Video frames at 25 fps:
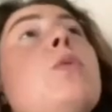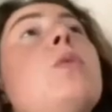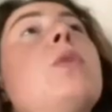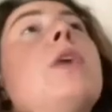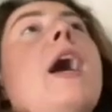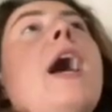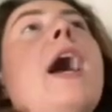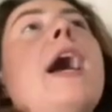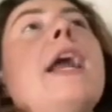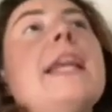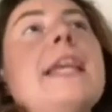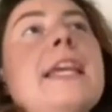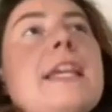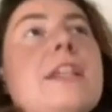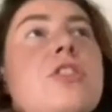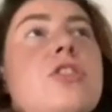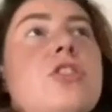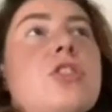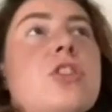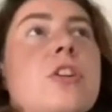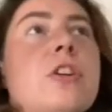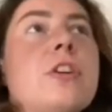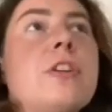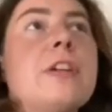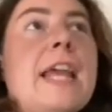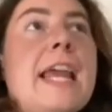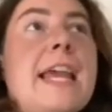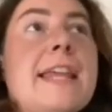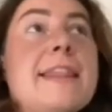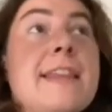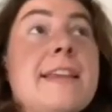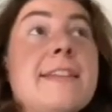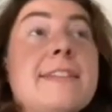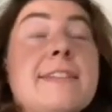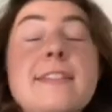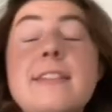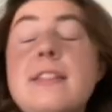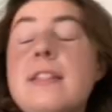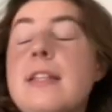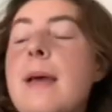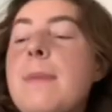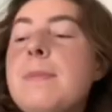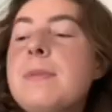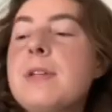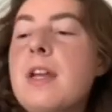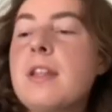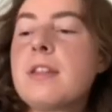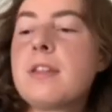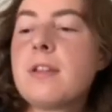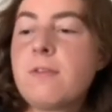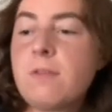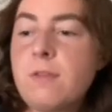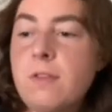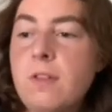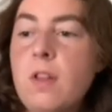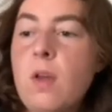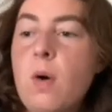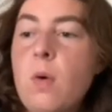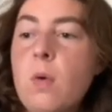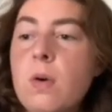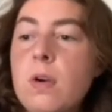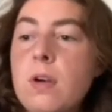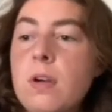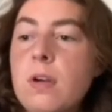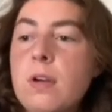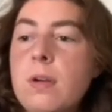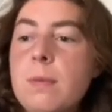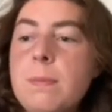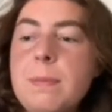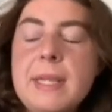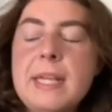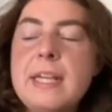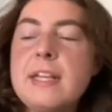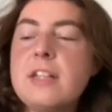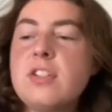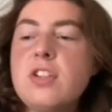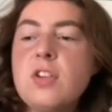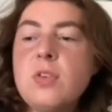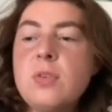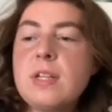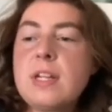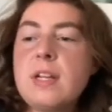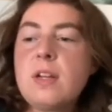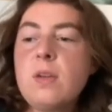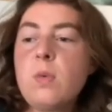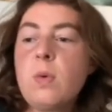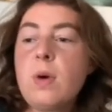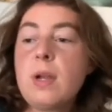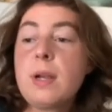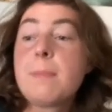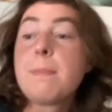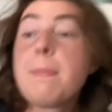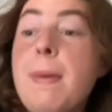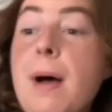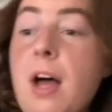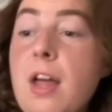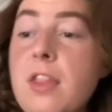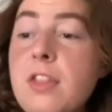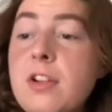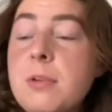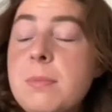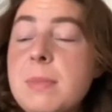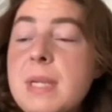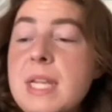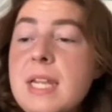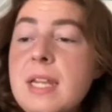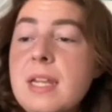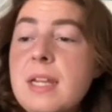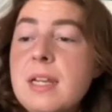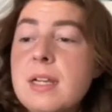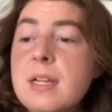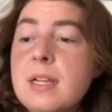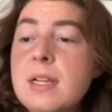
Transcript: You got injured and then slept on the floor because you didn't want to bother me?